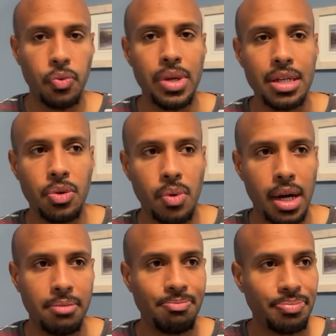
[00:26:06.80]
week
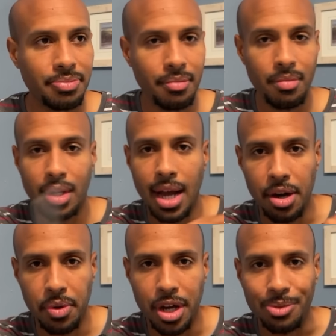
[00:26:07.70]
one? I
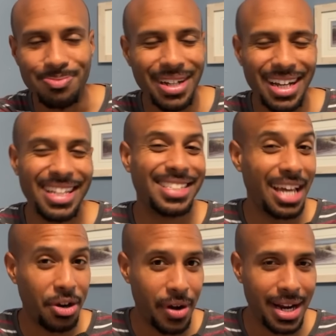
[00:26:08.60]
don't know. It's
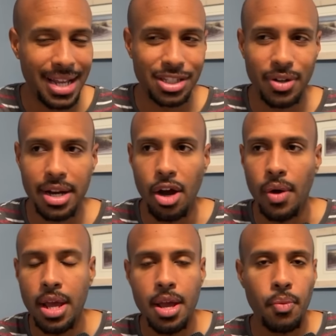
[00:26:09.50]
not a great answer, I know.
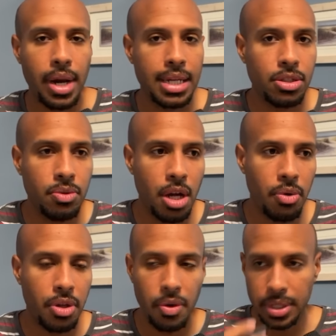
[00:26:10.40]
What I do know,
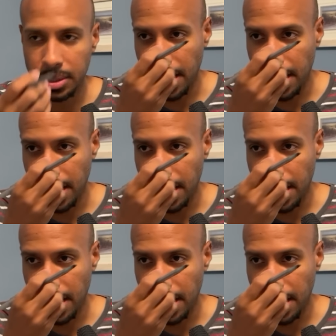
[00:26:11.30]
though, is